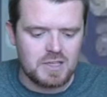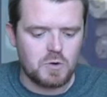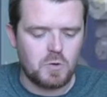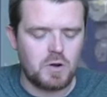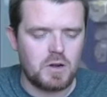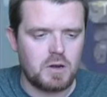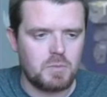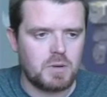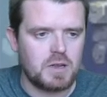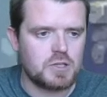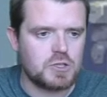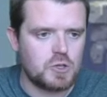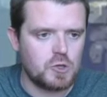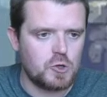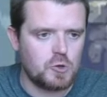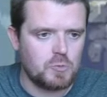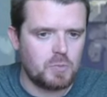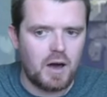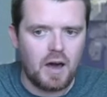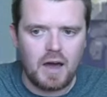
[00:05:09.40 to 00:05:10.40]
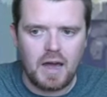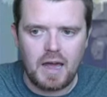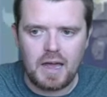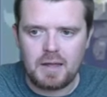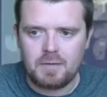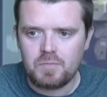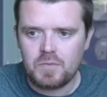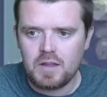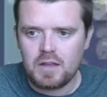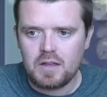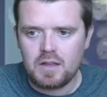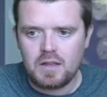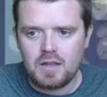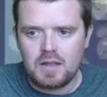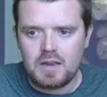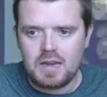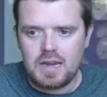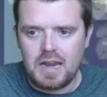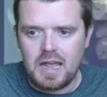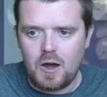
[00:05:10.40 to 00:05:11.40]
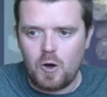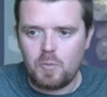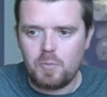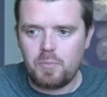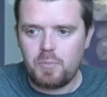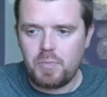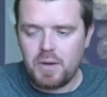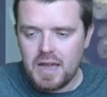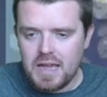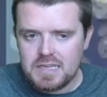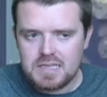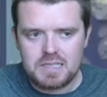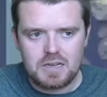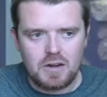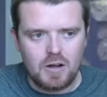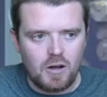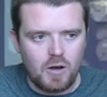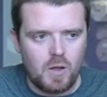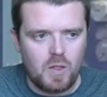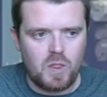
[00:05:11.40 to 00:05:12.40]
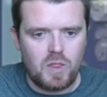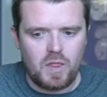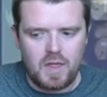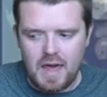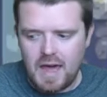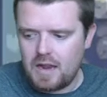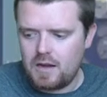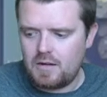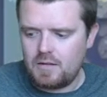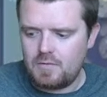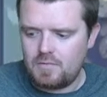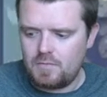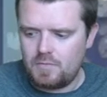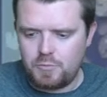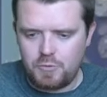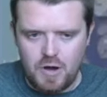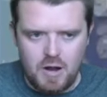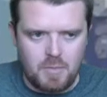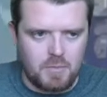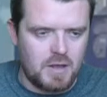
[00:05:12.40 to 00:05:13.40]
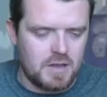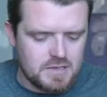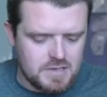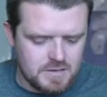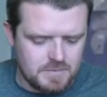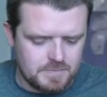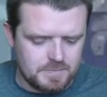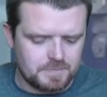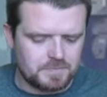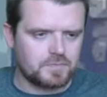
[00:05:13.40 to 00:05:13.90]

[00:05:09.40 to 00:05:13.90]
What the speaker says: going to be 2 pi. Now, based on that premise,